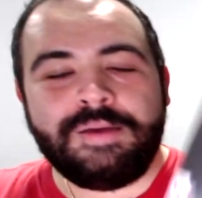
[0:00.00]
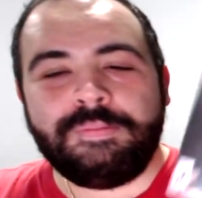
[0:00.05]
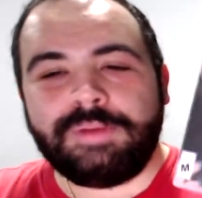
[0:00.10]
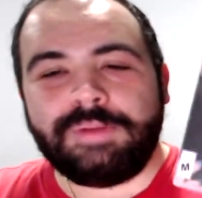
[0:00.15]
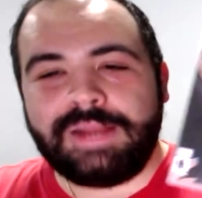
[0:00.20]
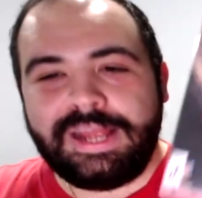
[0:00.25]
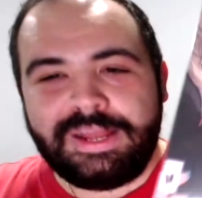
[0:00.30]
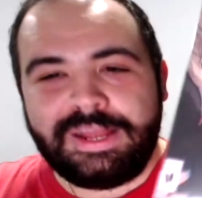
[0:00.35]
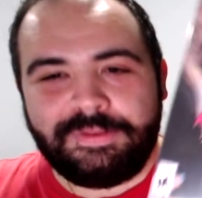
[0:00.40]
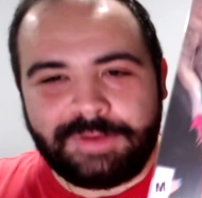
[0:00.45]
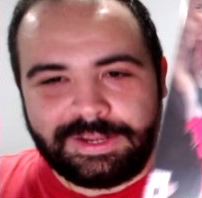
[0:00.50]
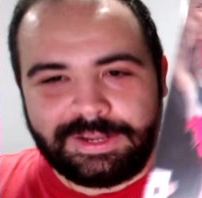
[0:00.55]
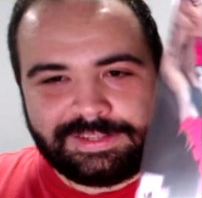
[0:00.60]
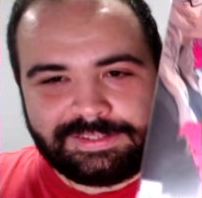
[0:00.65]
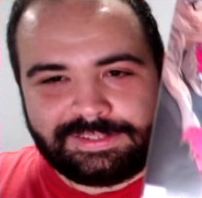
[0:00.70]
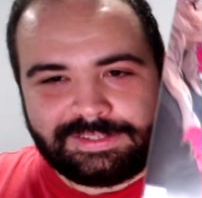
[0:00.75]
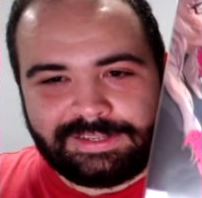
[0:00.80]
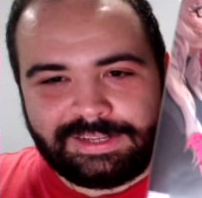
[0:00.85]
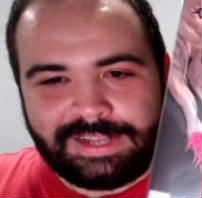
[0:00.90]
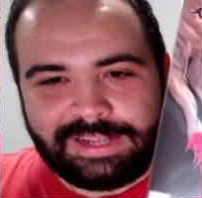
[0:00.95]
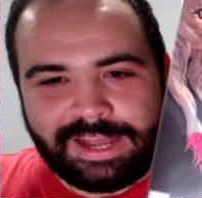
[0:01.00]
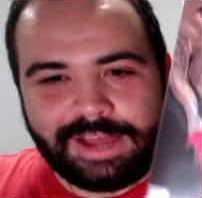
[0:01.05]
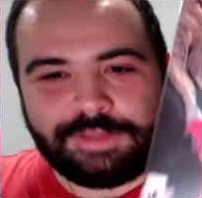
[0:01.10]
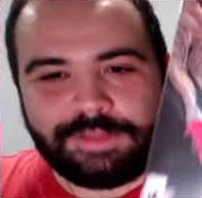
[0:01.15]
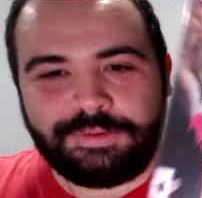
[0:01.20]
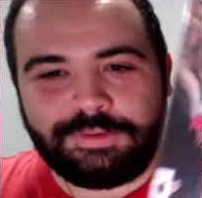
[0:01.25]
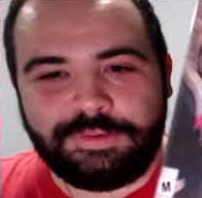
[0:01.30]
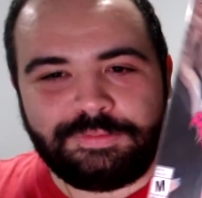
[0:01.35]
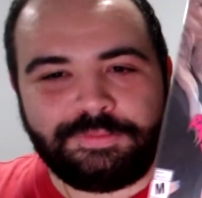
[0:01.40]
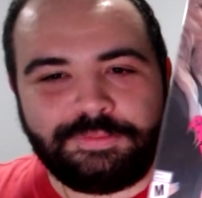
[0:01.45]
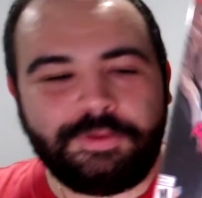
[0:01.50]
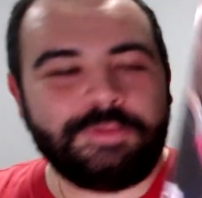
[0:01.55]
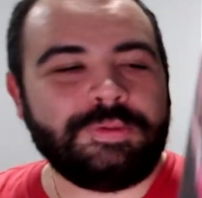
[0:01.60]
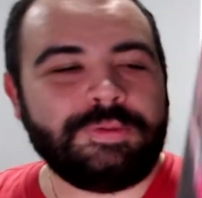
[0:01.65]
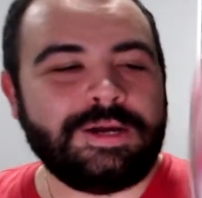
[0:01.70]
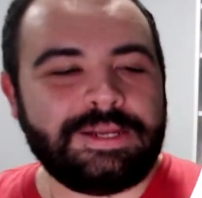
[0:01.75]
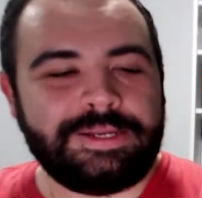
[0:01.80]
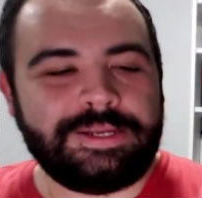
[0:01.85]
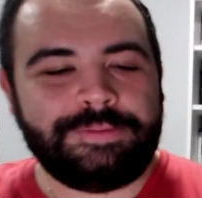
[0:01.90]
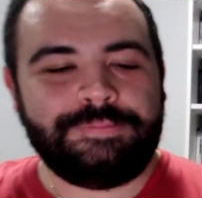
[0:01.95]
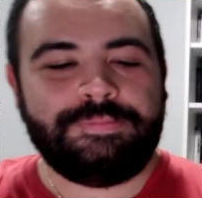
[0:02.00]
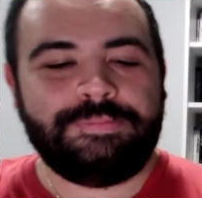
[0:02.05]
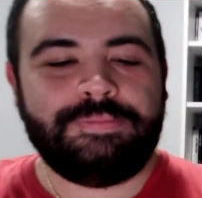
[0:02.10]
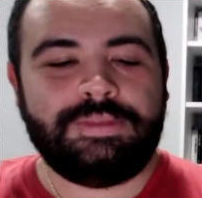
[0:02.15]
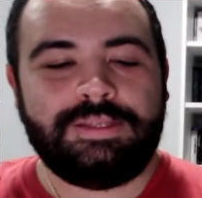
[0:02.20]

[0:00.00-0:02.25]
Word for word: But anyways, Catherine Fullbody.